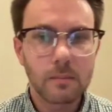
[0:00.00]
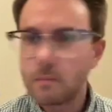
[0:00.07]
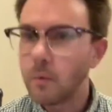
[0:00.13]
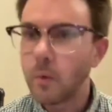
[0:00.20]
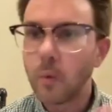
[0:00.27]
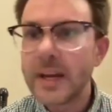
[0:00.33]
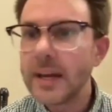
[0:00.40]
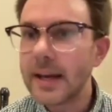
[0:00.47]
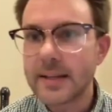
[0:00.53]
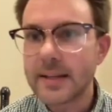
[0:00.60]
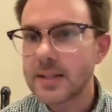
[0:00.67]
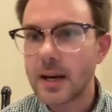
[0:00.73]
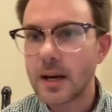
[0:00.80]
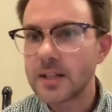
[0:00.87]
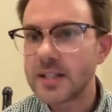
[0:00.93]

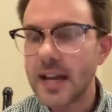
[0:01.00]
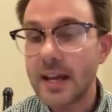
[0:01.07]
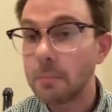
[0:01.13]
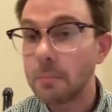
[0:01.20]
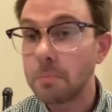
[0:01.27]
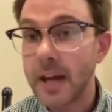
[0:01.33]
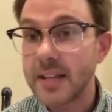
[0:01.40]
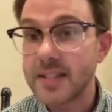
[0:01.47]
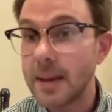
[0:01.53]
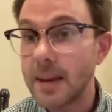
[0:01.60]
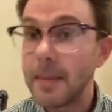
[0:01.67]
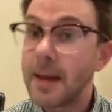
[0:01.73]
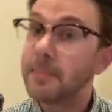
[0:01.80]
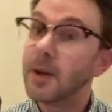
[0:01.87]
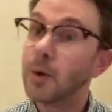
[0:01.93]
readings that are taking place that
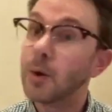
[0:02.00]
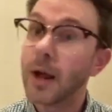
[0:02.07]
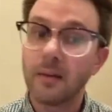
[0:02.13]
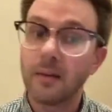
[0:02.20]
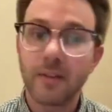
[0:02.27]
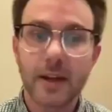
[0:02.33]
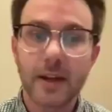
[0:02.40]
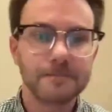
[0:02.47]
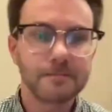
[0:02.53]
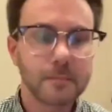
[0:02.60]
may be relevant.